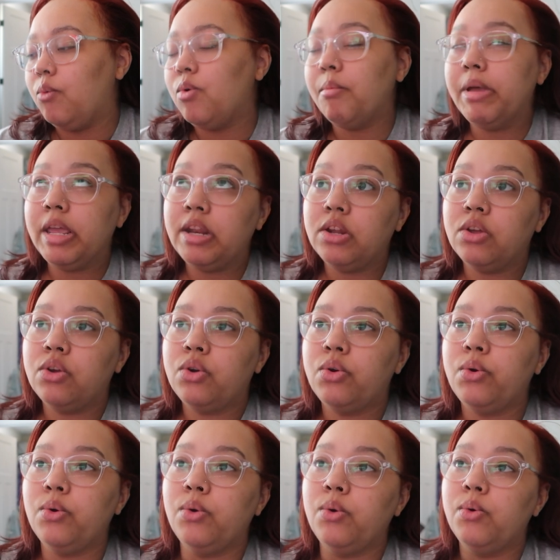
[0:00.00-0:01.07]
woman
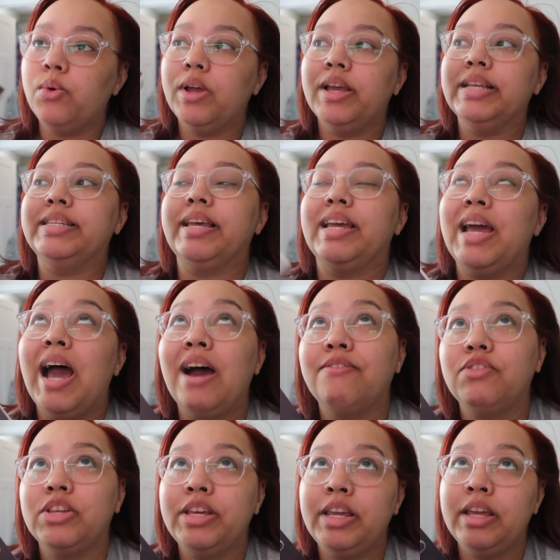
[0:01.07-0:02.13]
who is a
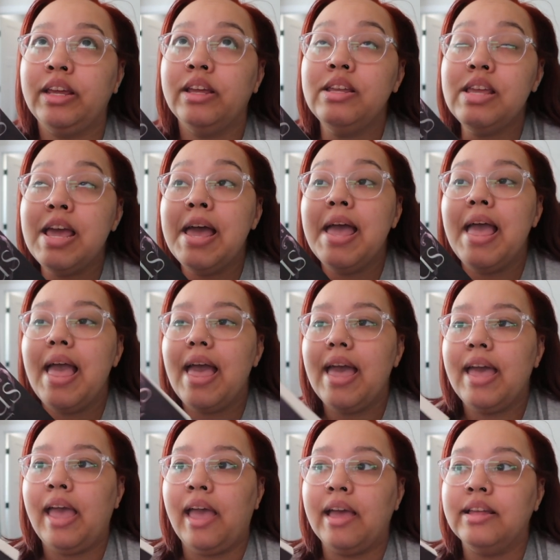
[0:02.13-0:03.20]
halfling
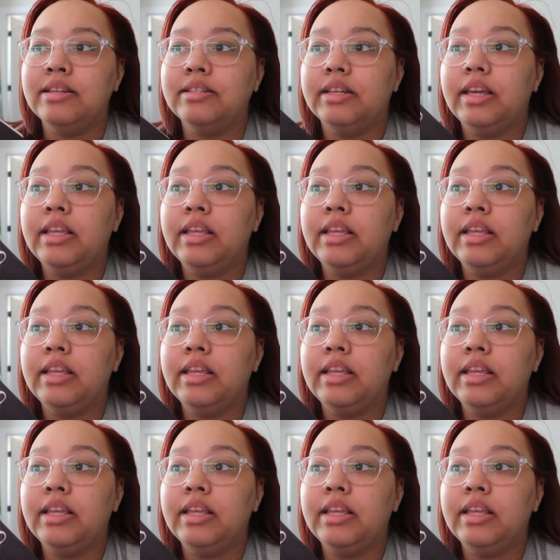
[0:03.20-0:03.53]
and